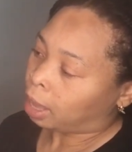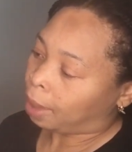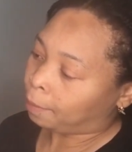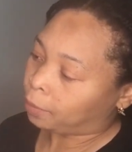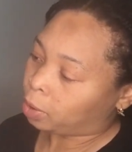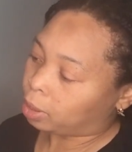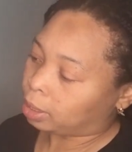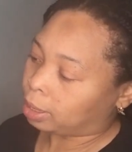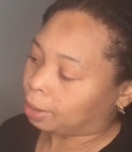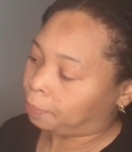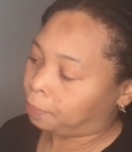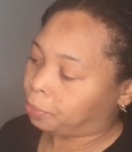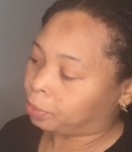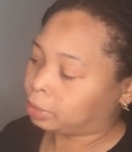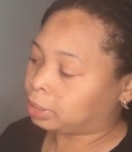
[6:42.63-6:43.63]
I'm gonna
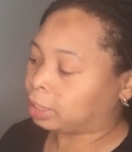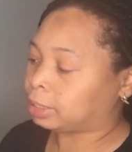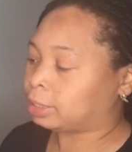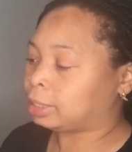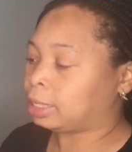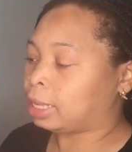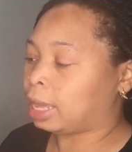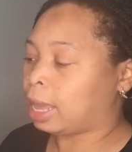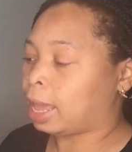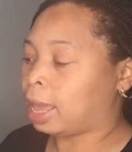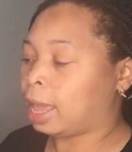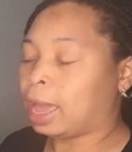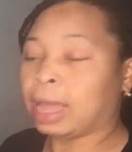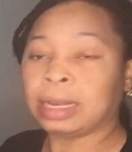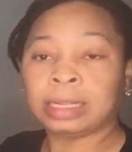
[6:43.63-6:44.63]
put it
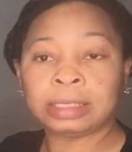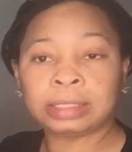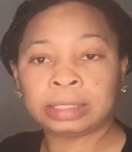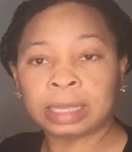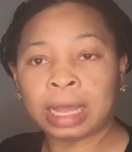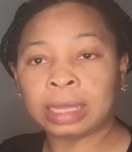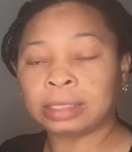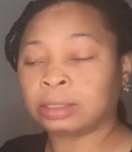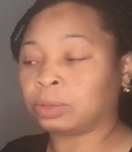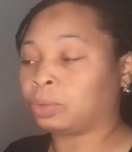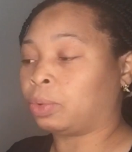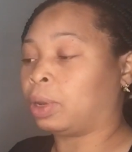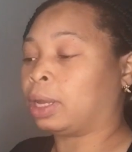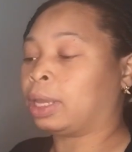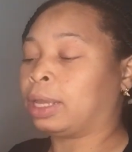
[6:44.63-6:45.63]
here and it starts
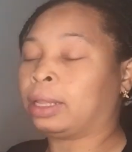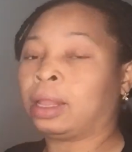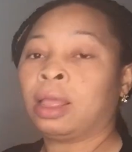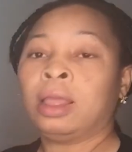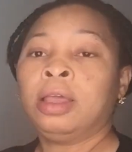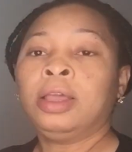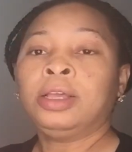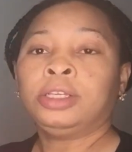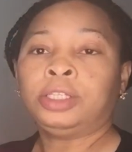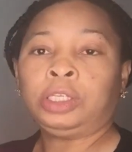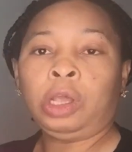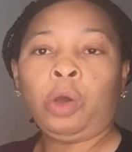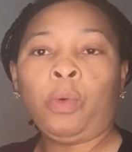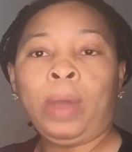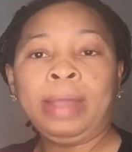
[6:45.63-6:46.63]
working.
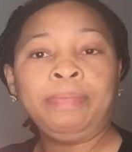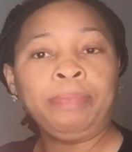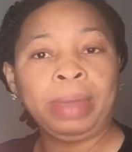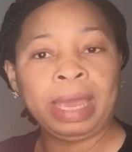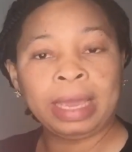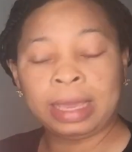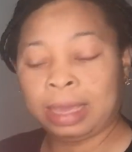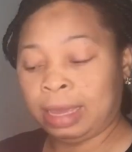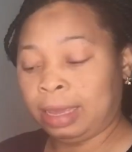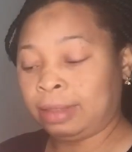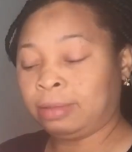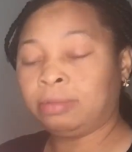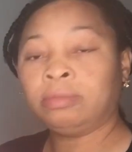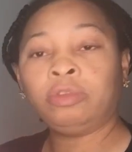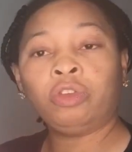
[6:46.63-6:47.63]
So when
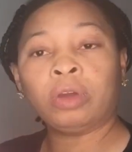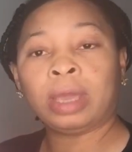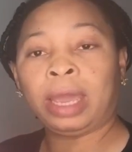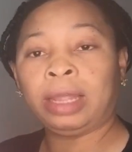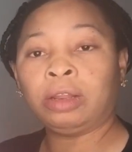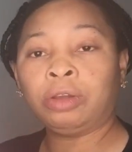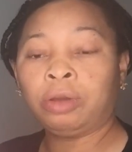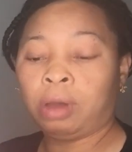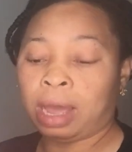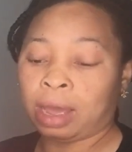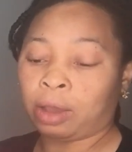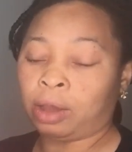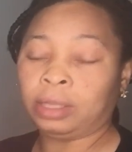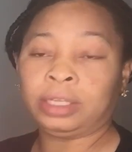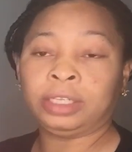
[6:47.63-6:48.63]
baking, you can go
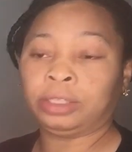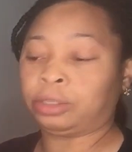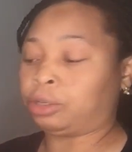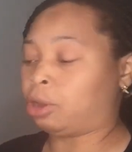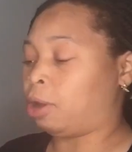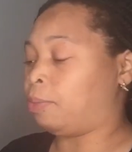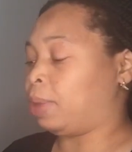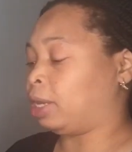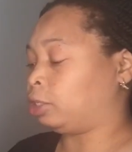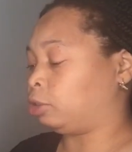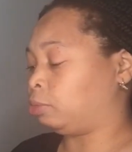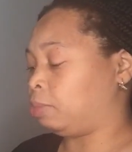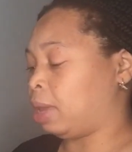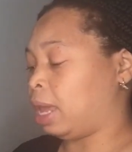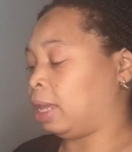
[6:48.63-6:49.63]
according to your
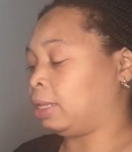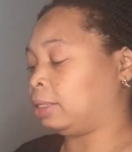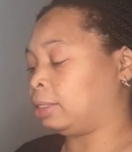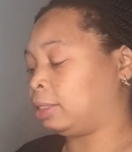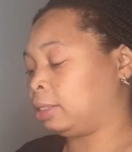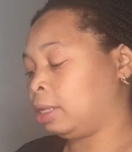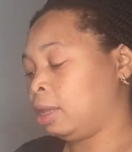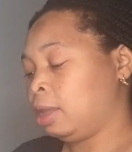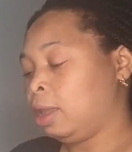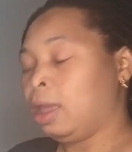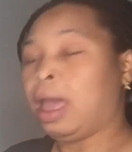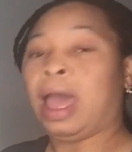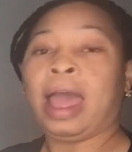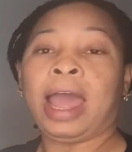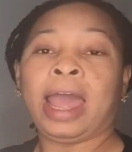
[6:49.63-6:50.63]
measurements,
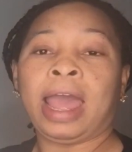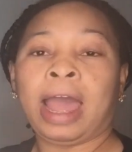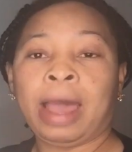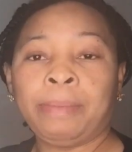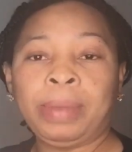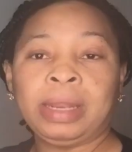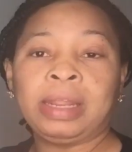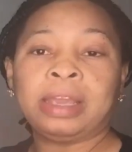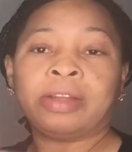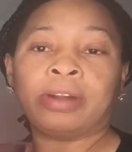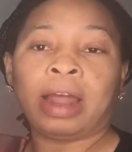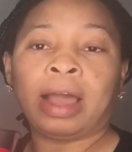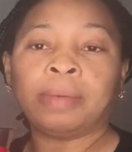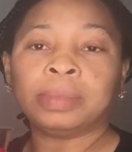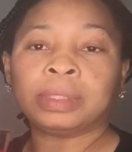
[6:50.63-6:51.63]
how many
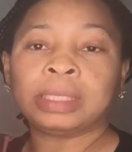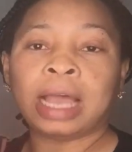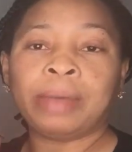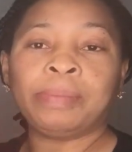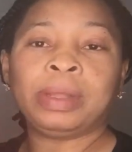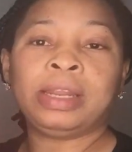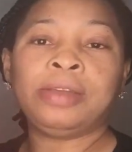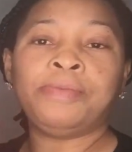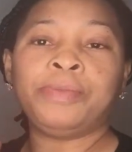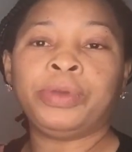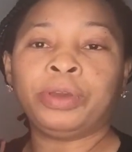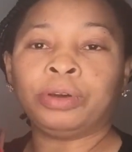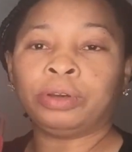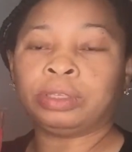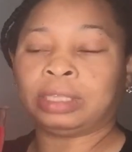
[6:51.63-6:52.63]
grams, how many
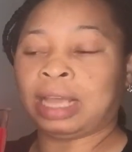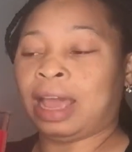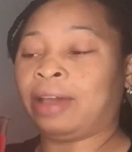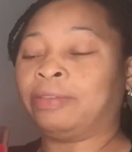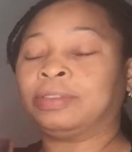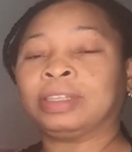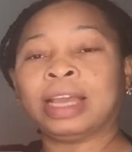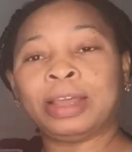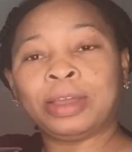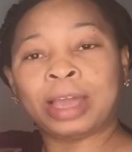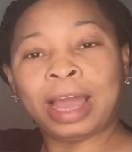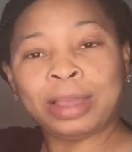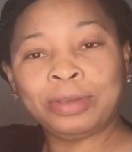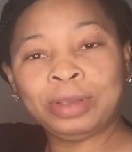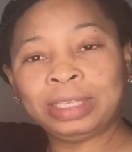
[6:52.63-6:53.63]
meals. After, you
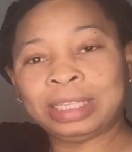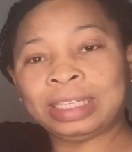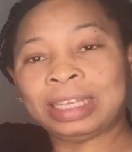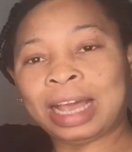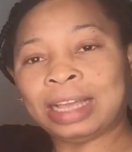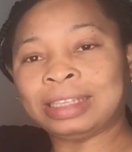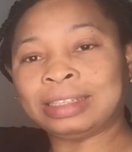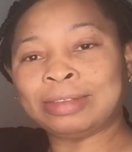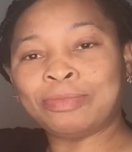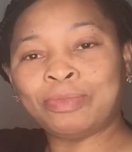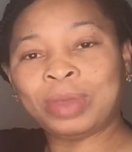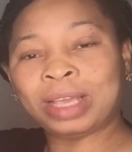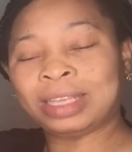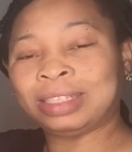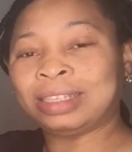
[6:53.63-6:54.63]
can use it as the
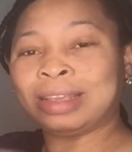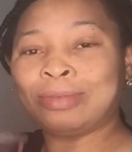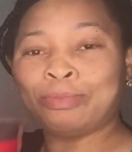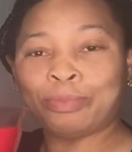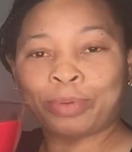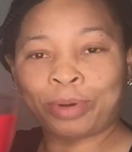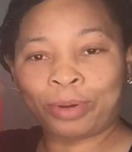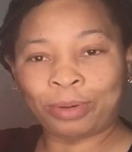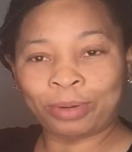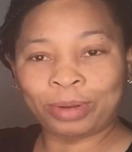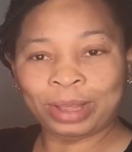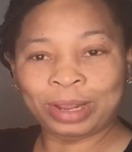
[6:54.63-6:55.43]
mixing bowl.